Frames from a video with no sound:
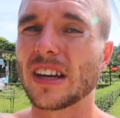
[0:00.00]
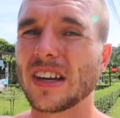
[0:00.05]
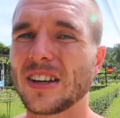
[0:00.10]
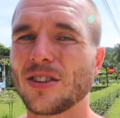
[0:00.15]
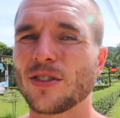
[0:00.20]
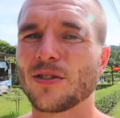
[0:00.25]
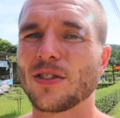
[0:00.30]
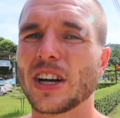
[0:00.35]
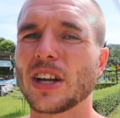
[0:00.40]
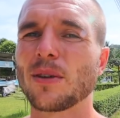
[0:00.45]
They
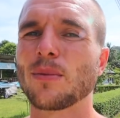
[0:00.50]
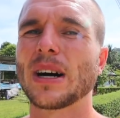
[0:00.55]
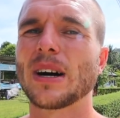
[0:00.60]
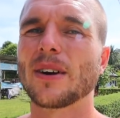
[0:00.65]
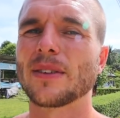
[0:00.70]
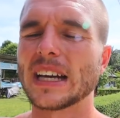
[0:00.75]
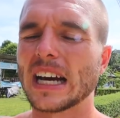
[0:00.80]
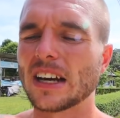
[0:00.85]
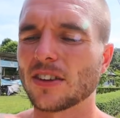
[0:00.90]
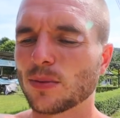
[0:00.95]
do really
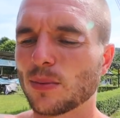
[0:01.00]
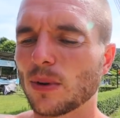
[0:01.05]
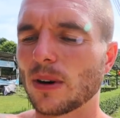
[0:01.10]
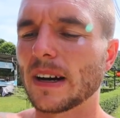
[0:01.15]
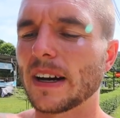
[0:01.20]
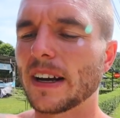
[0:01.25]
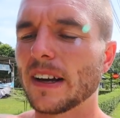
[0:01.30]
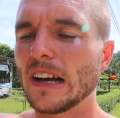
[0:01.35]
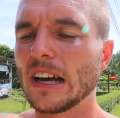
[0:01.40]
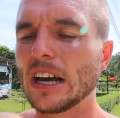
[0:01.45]
well, and that's
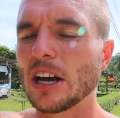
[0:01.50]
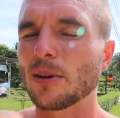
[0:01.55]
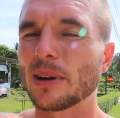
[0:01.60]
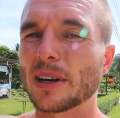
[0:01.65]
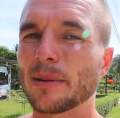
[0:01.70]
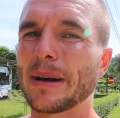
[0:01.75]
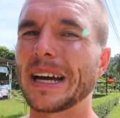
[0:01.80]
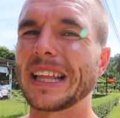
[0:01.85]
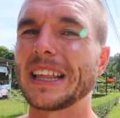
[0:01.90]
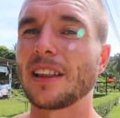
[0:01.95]
why
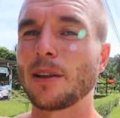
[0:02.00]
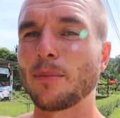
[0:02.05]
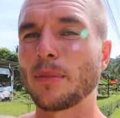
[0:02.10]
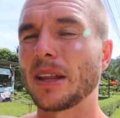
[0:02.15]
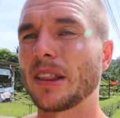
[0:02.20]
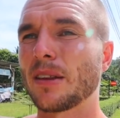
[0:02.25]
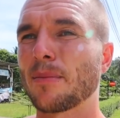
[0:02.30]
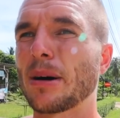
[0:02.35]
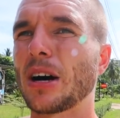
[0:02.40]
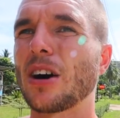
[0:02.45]
when I made them
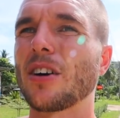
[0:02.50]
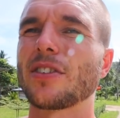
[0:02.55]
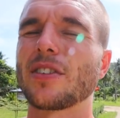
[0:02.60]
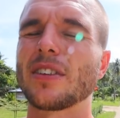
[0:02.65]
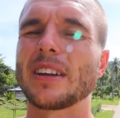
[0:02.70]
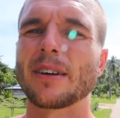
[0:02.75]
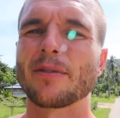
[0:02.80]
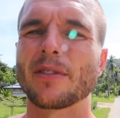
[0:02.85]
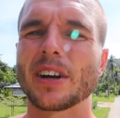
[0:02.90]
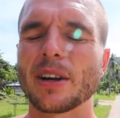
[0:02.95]
in the past,
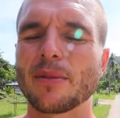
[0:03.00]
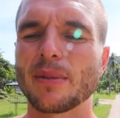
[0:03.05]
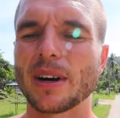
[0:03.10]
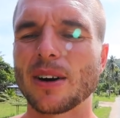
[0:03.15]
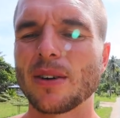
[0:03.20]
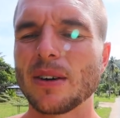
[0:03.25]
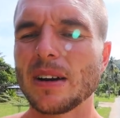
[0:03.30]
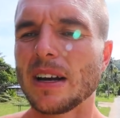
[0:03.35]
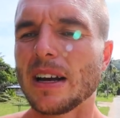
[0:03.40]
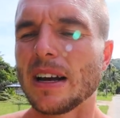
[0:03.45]
they've done really
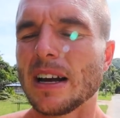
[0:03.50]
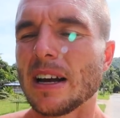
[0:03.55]
well.